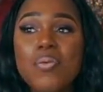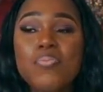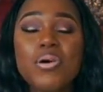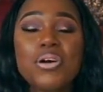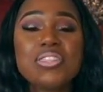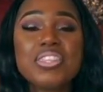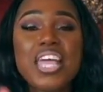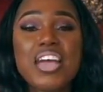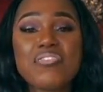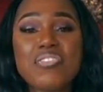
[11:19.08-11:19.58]

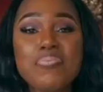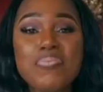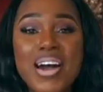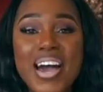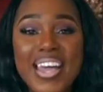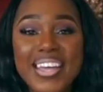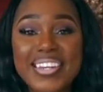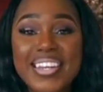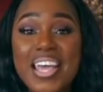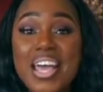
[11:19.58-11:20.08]
But never
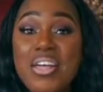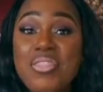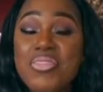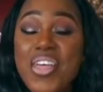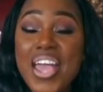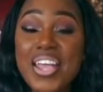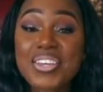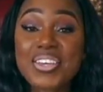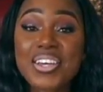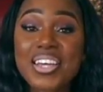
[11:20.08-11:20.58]
mind.
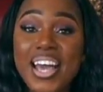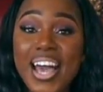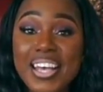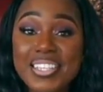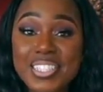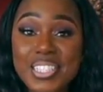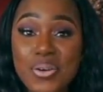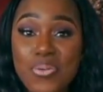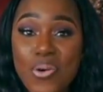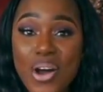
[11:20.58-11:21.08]
Thank you
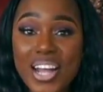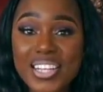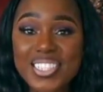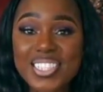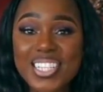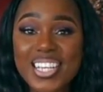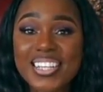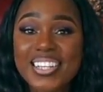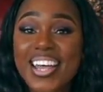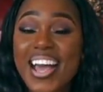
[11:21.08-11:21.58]
guys for
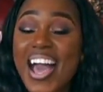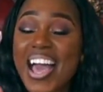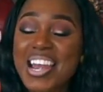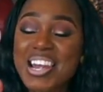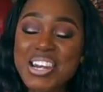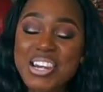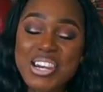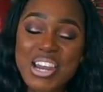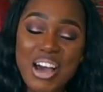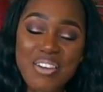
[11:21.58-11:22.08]
watching. I
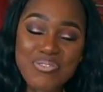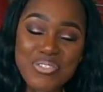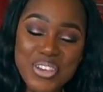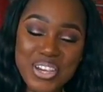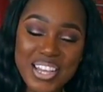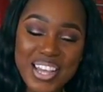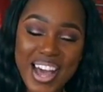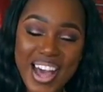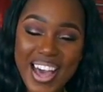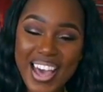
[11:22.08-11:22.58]
love
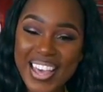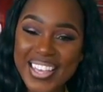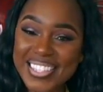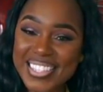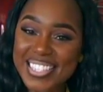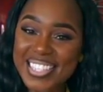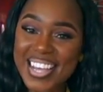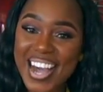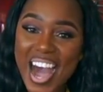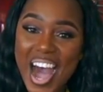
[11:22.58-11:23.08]
you
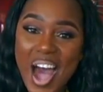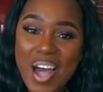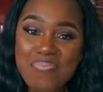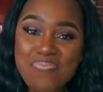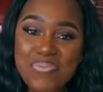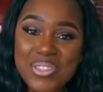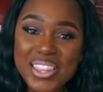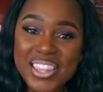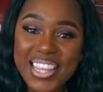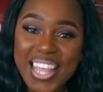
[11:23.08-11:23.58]
guys.
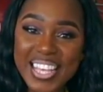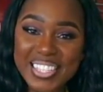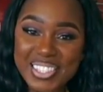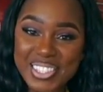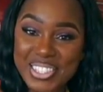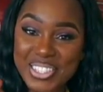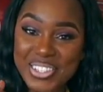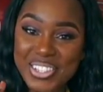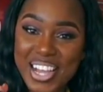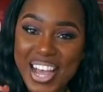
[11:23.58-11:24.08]
God
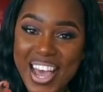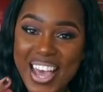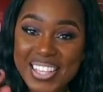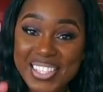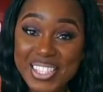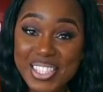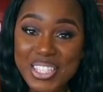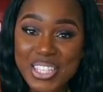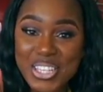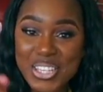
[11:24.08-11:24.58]
bless you
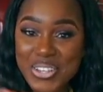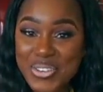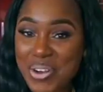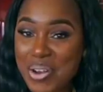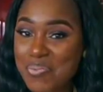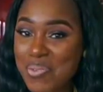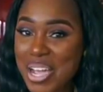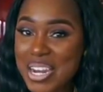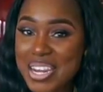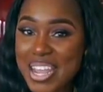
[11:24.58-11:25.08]
guys. See you
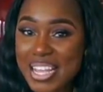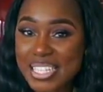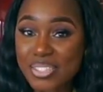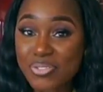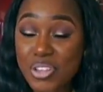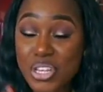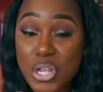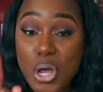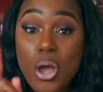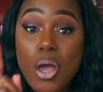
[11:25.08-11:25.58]
on my next
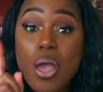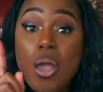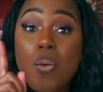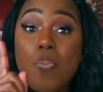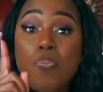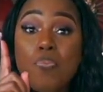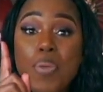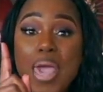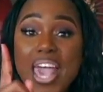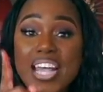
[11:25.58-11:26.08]
video.
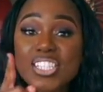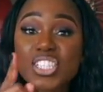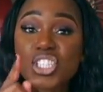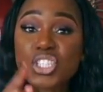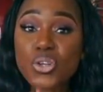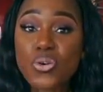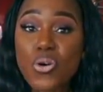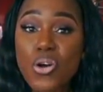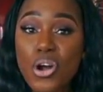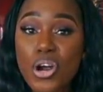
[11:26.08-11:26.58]
Make
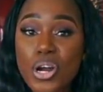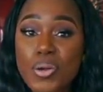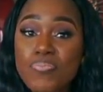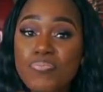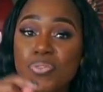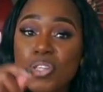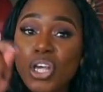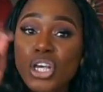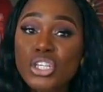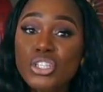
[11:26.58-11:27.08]

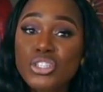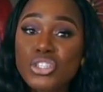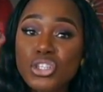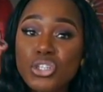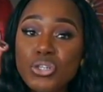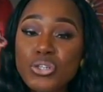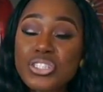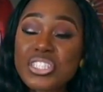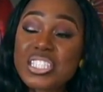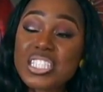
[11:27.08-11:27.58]
sure
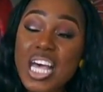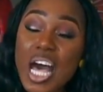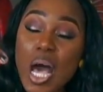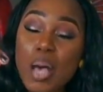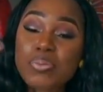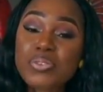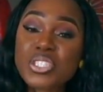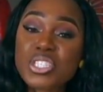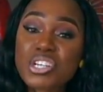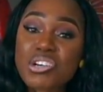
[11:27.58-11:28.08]
you
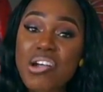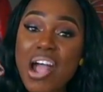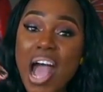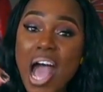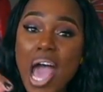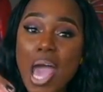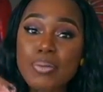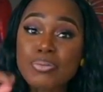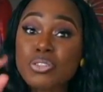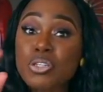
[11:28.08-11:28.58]

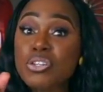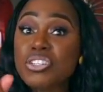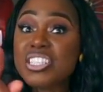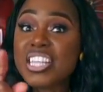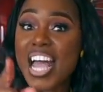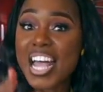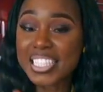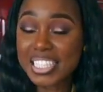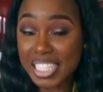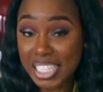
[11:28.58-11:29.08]
subscribe. Do
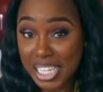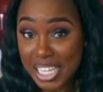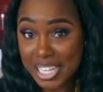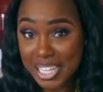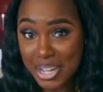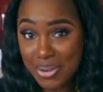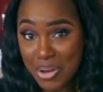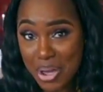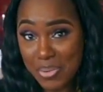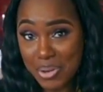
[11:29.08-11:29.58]
not
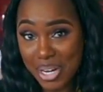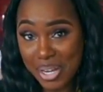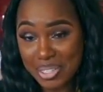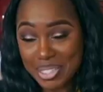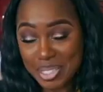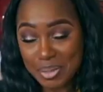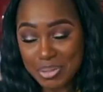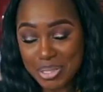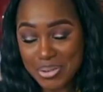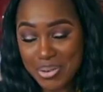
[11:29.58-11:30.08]
click away without
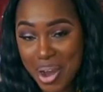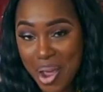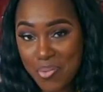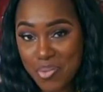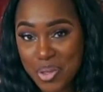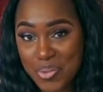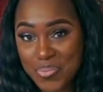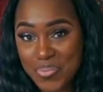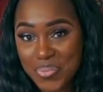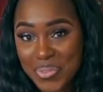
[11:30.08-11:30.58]

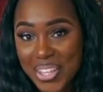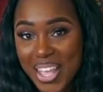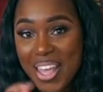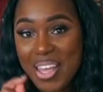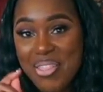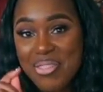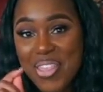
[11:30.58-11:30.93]
subscribing.